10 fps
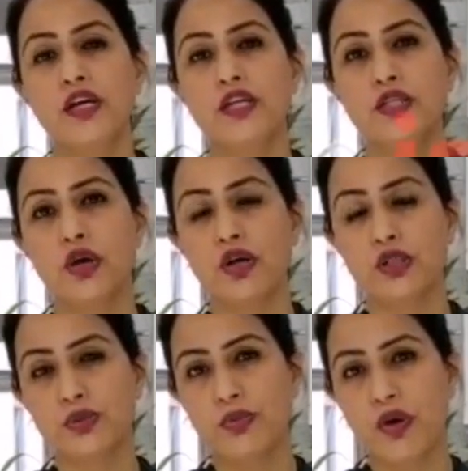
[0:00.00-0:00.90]

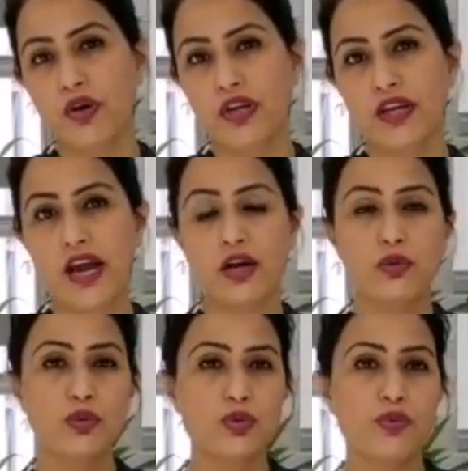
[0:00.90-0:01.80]
detox your body and
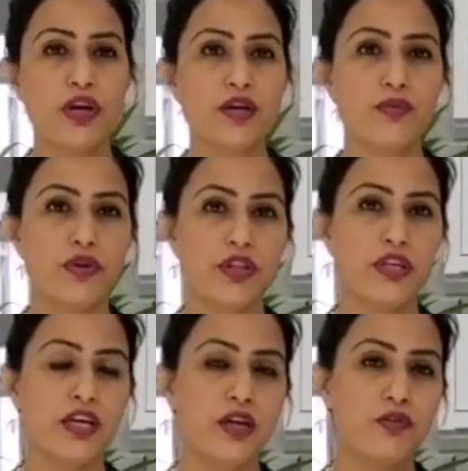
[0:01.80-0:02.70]
lose weight with
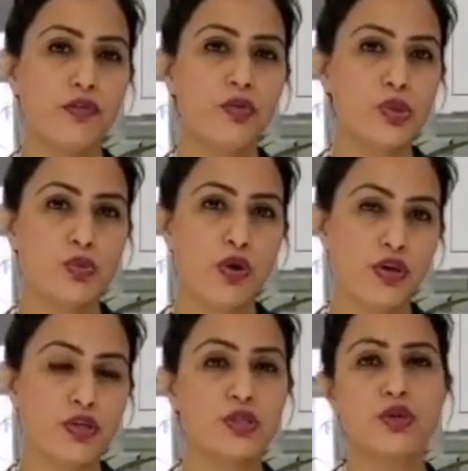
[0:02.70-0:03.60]
the infused
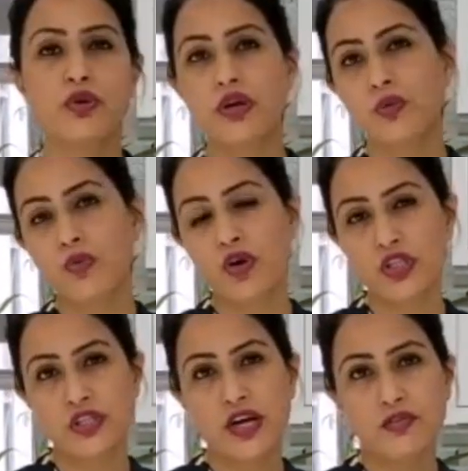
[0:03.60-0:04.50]
water so you can watch
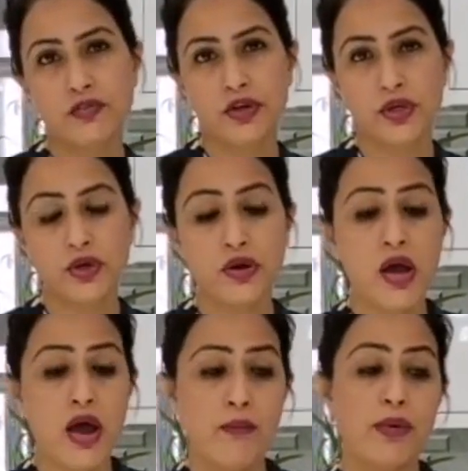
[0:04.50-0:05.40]
that video
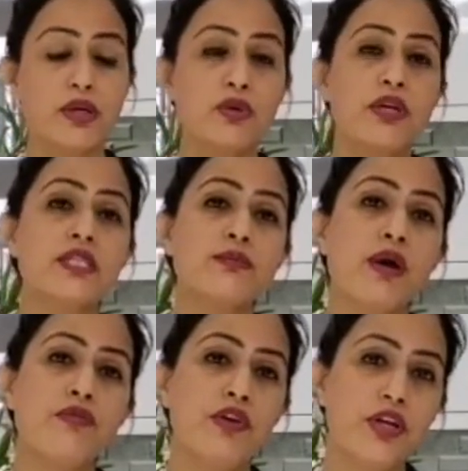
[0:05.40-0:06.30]
but today's
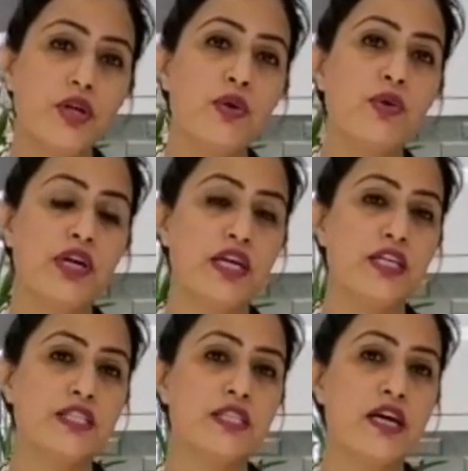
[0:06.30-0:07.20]
my video
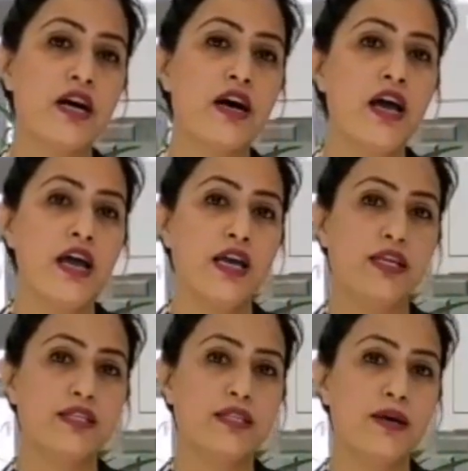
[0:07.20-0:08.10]
is uh,
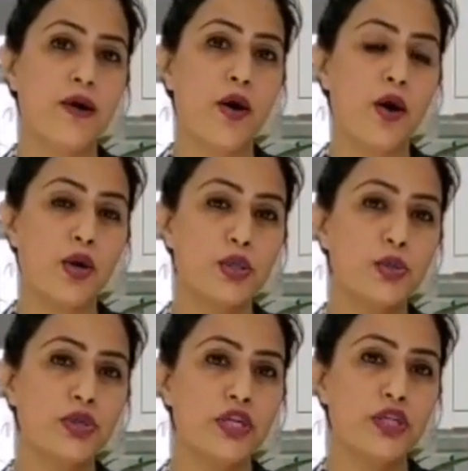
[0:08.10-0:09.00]
is uh, how to
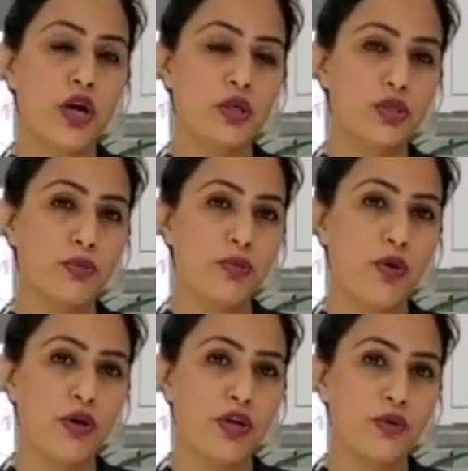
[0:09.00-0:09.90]
detox your
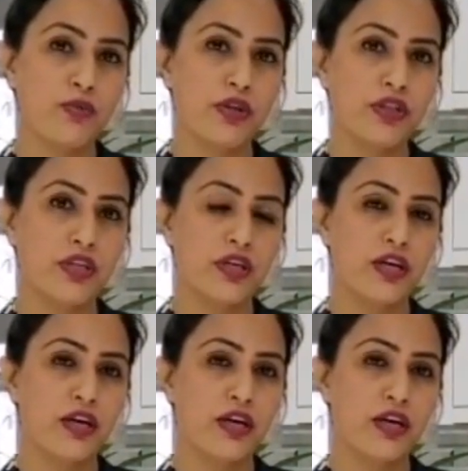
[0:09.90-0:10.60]
body with the